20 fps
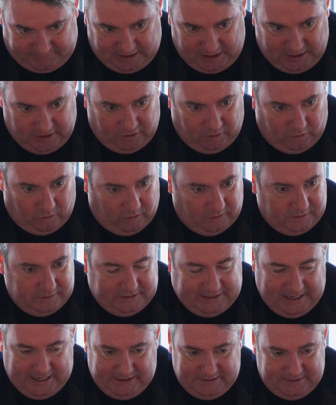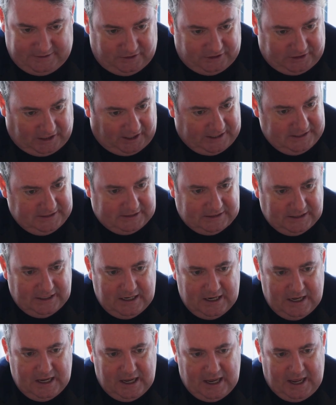things are tight.
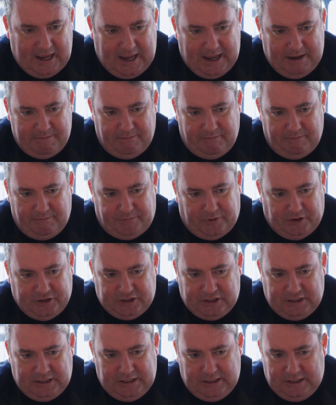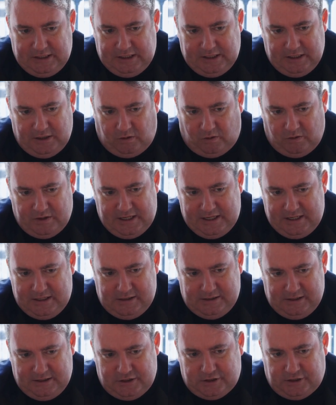But,
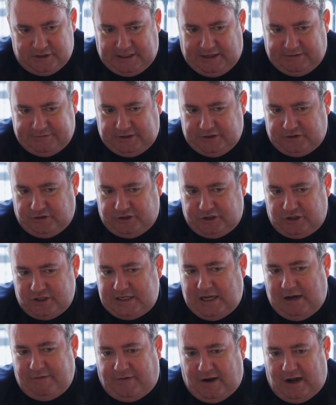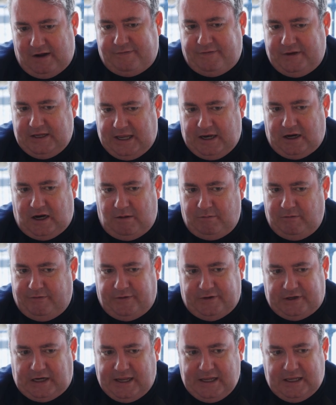you just have to dust yourself off and get on with
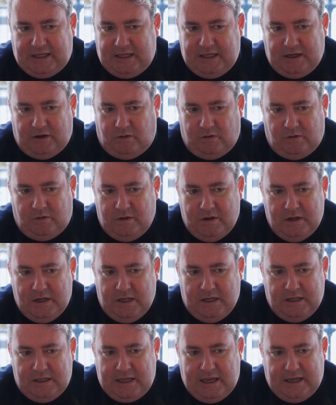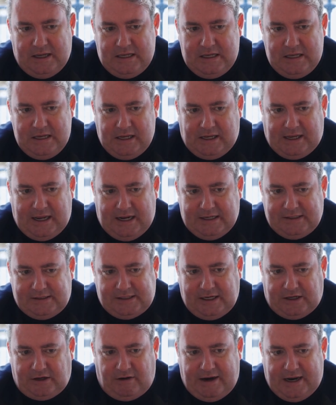it. You can't
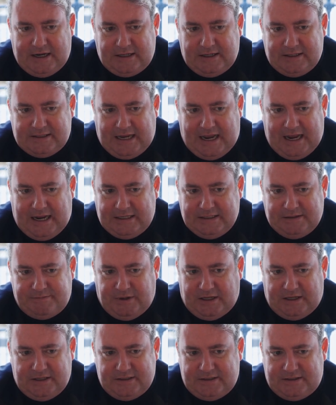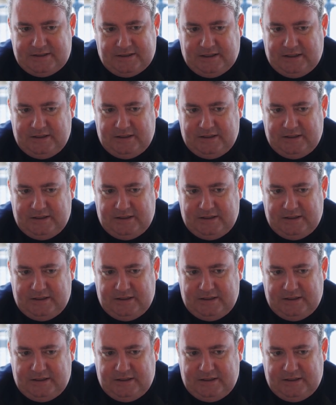stick your head in the sand because,